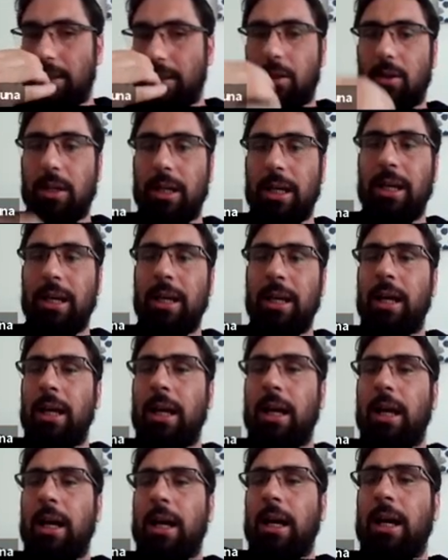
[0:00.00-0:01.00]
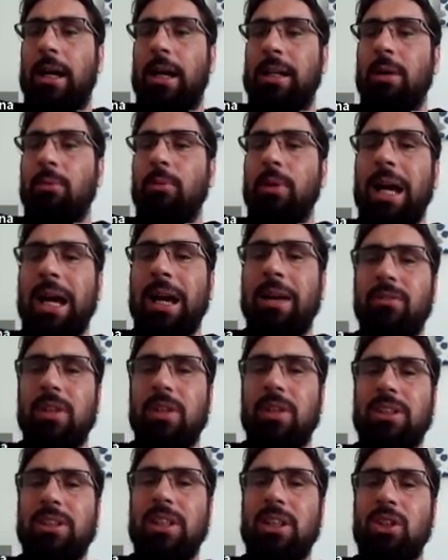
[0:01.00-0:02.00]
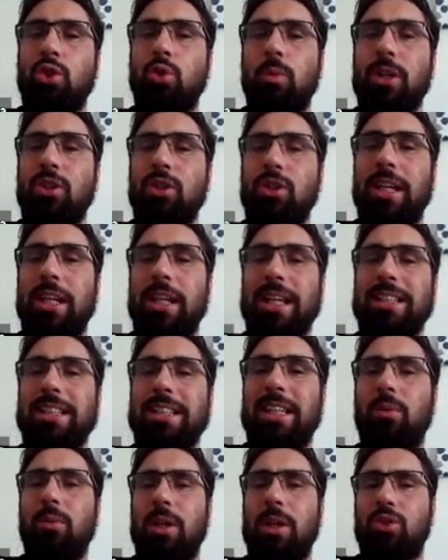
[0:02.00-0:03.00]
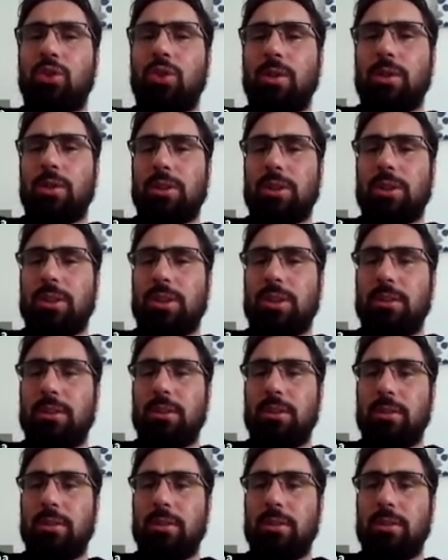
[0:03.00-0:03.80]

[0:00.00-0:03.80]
Okay, now we have situation essay questions.